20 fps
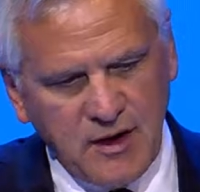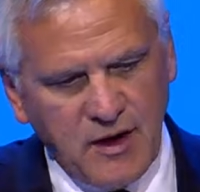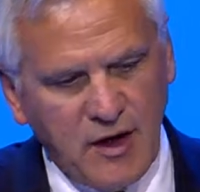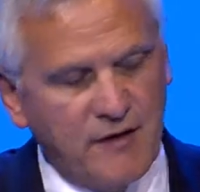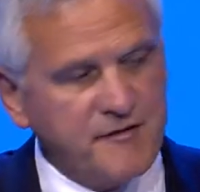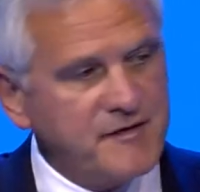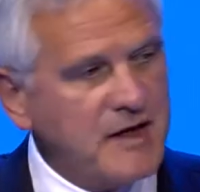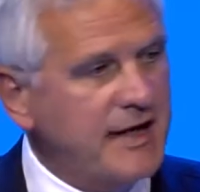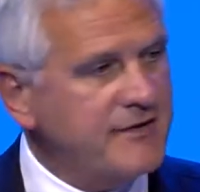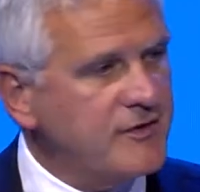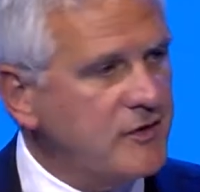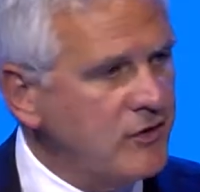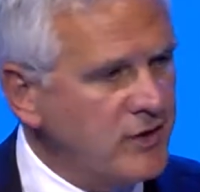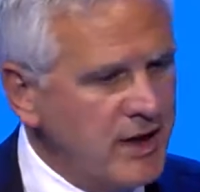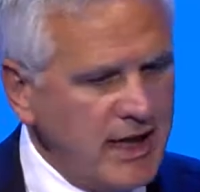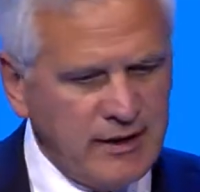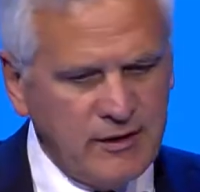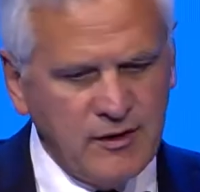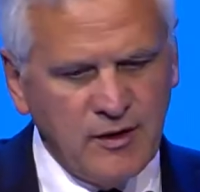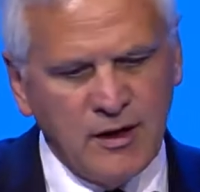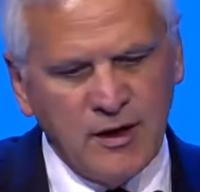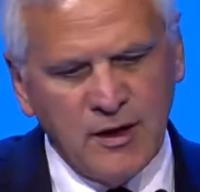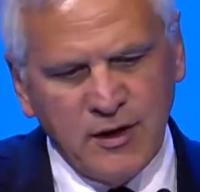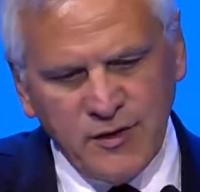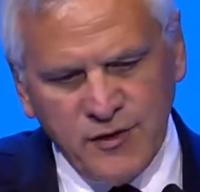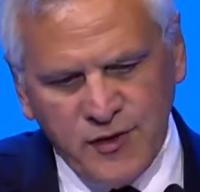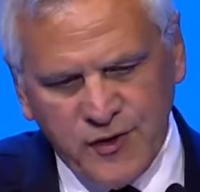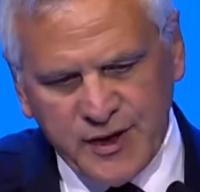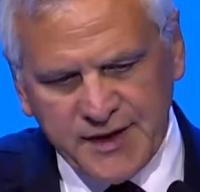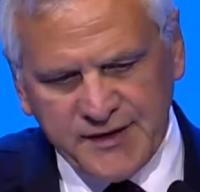of that
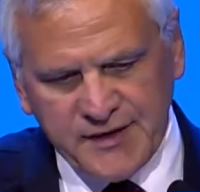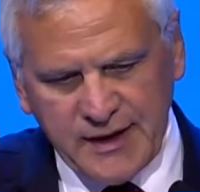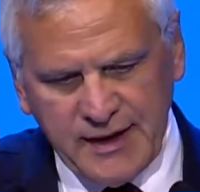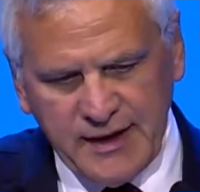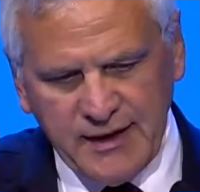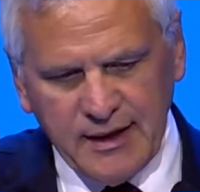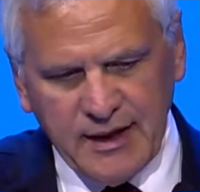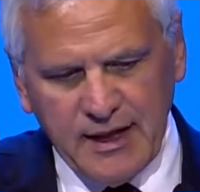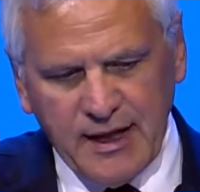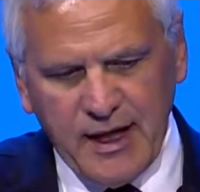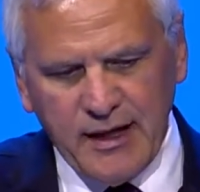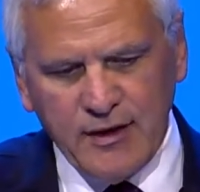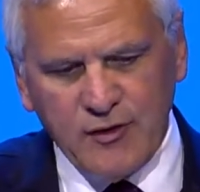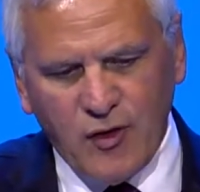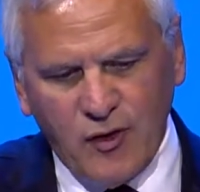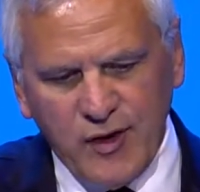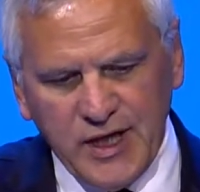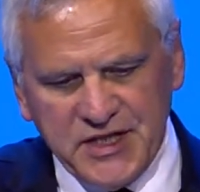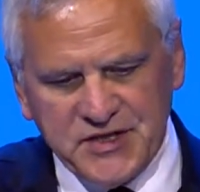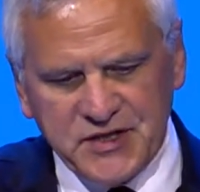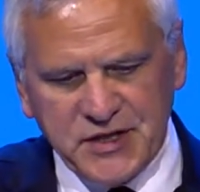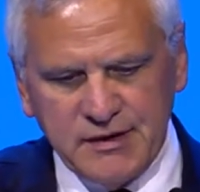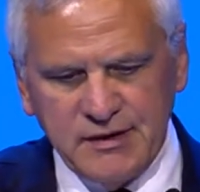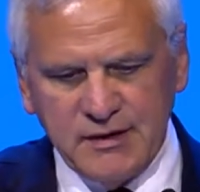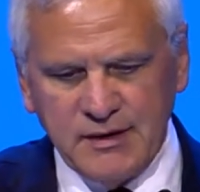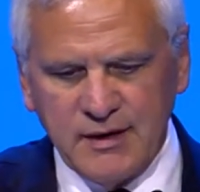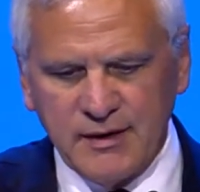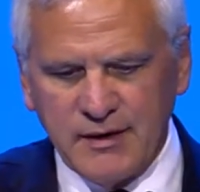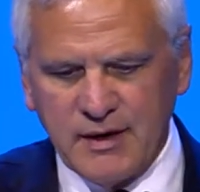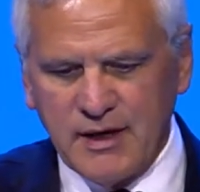unity and
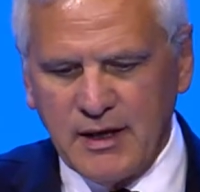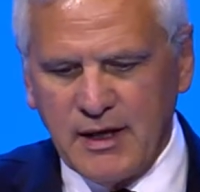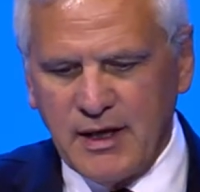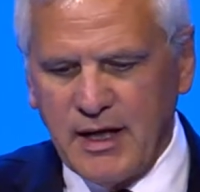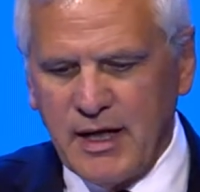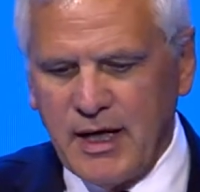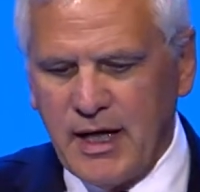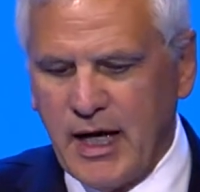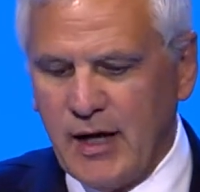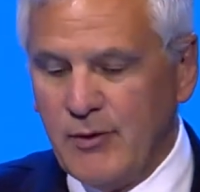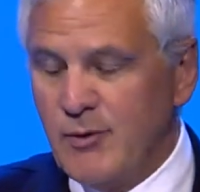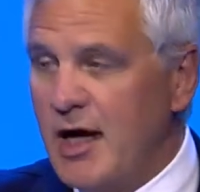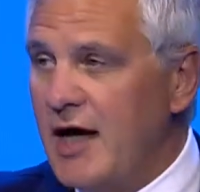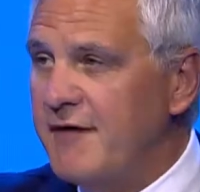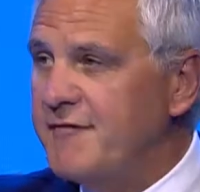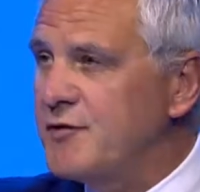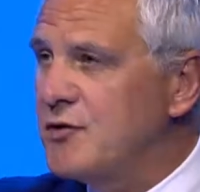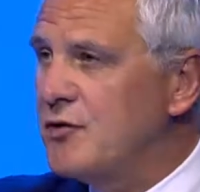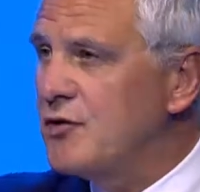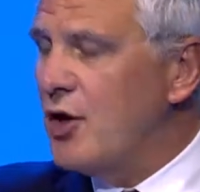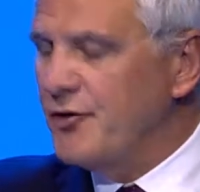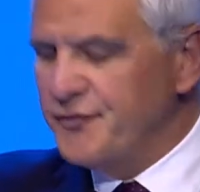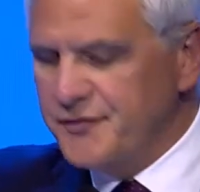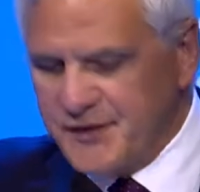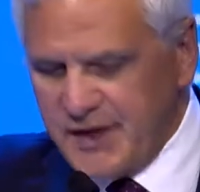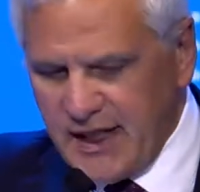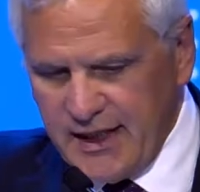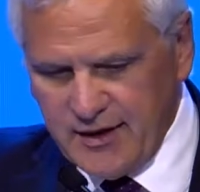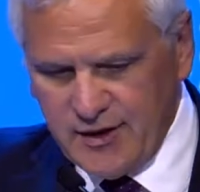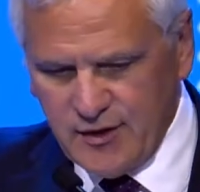cohesion, and we have to
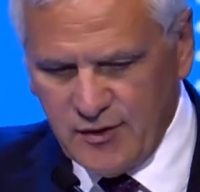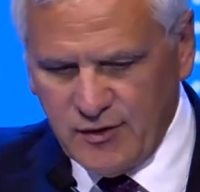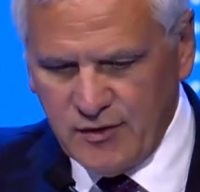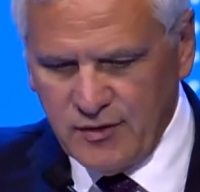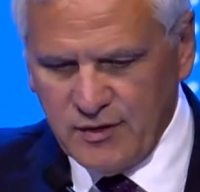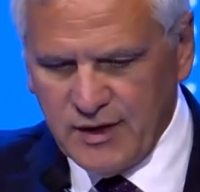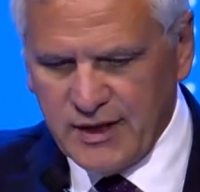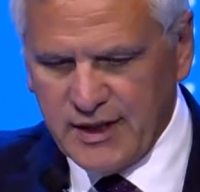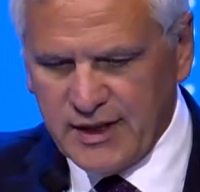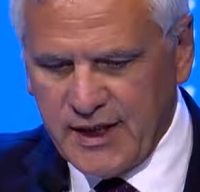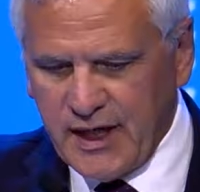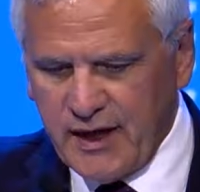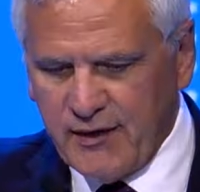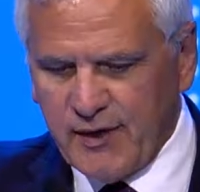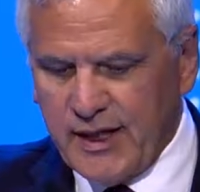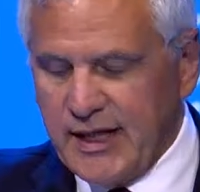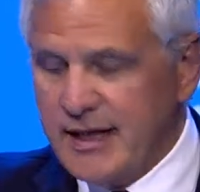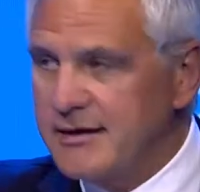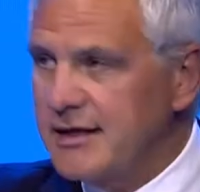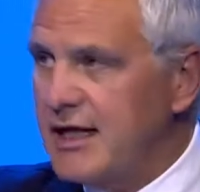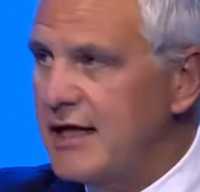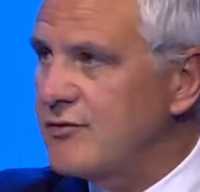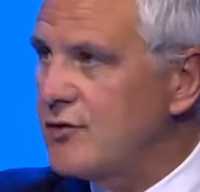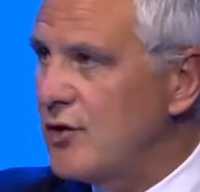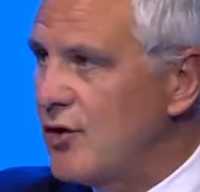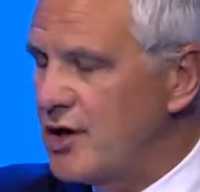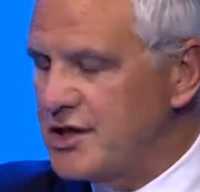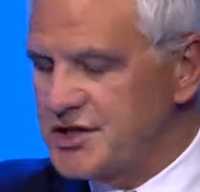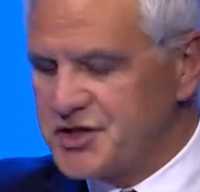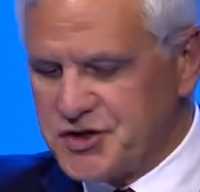continue carrying that
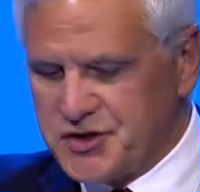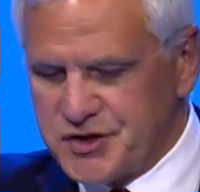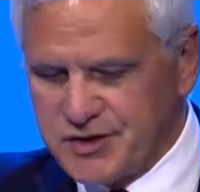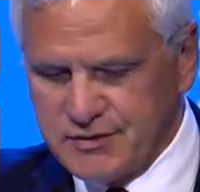torch.